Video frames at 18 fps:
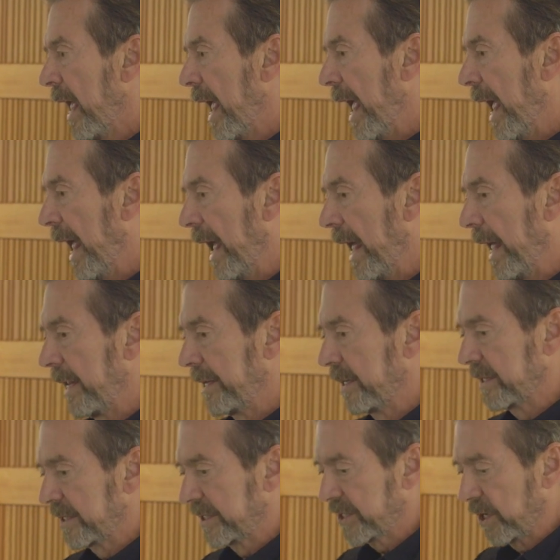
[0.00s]

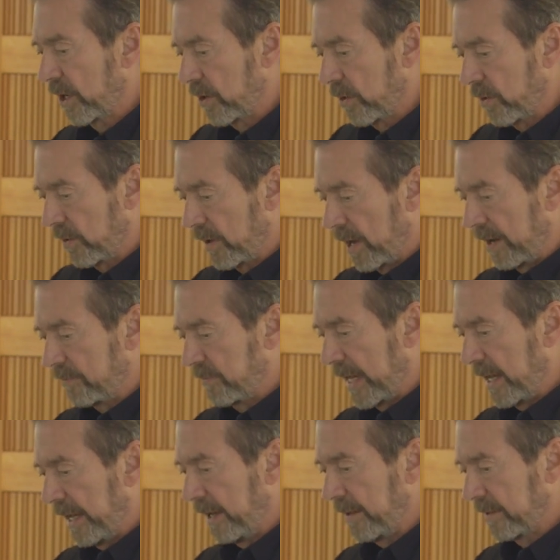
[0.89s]
And so
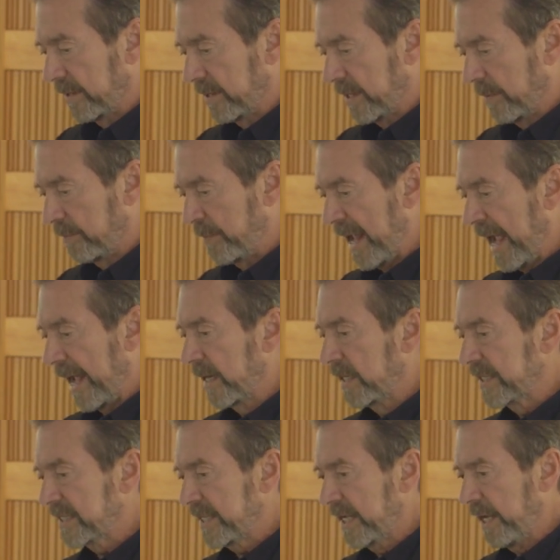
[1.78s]
my, the
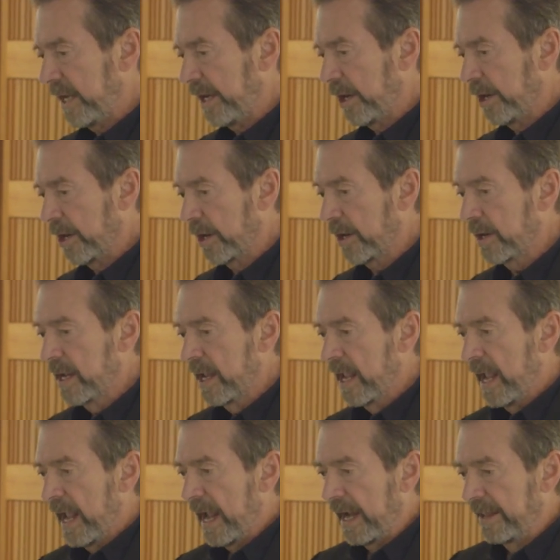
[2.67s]
panels here
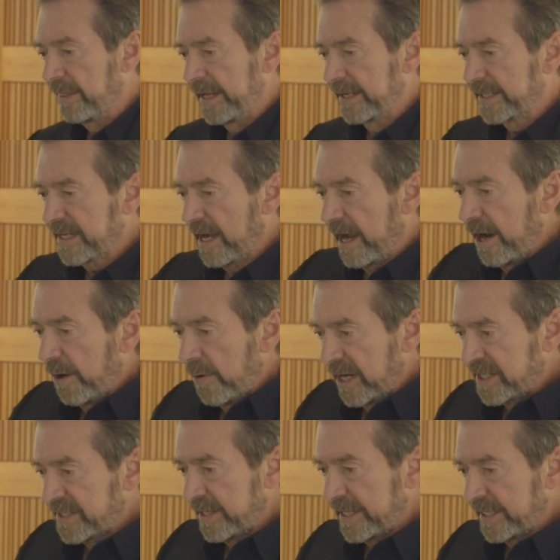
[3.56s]
and the entire
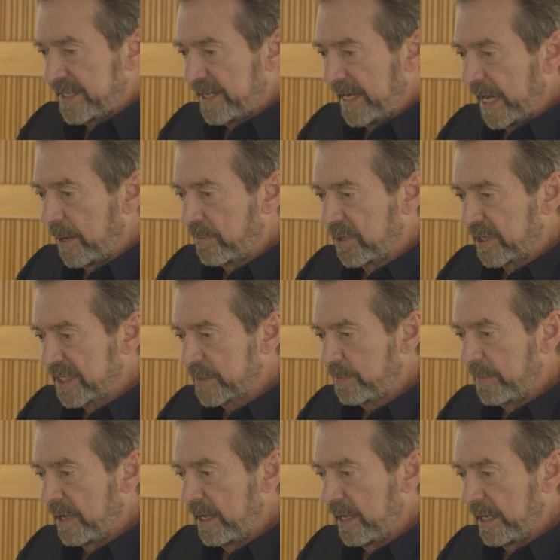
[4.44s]
rest of the table
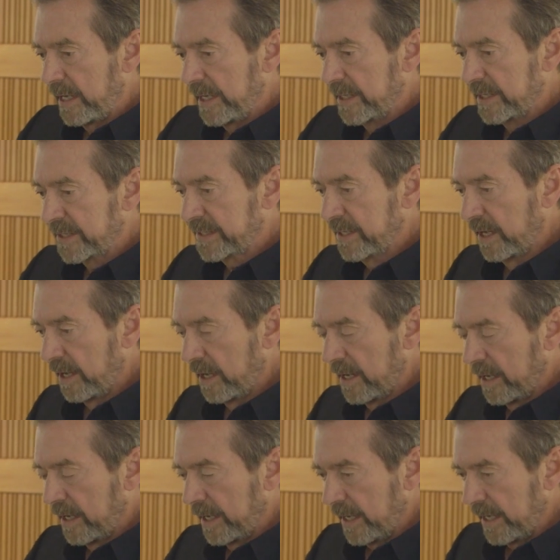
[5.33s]
is, is,
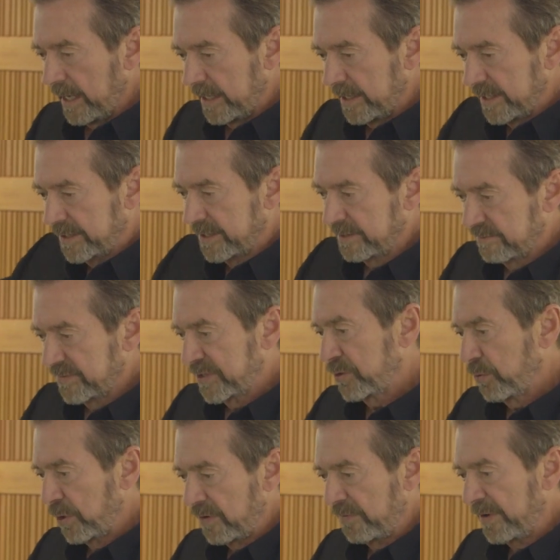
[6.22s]
is
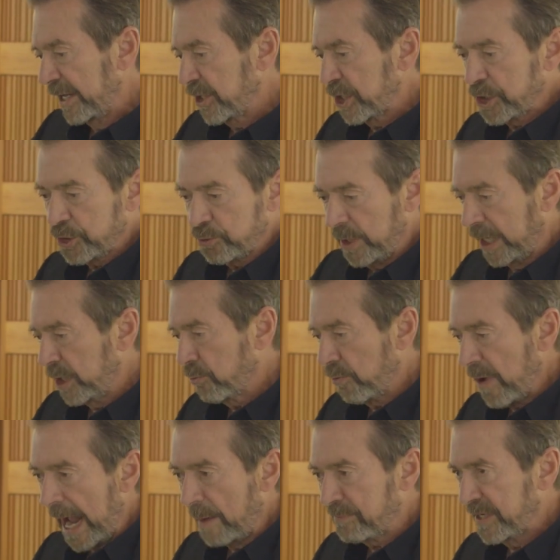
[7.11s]
sort of like
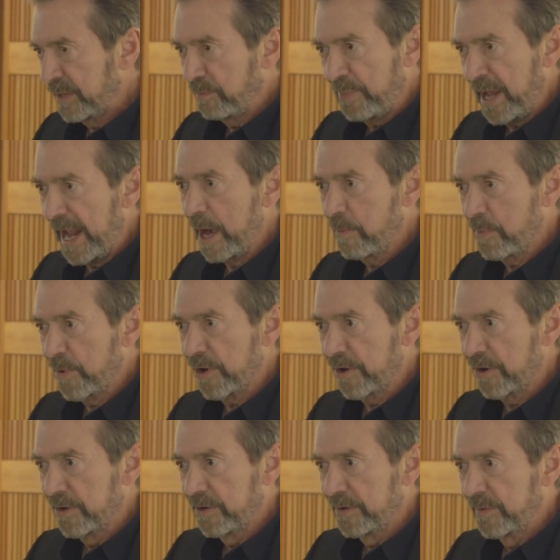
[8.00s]
shrink wrapped in paper.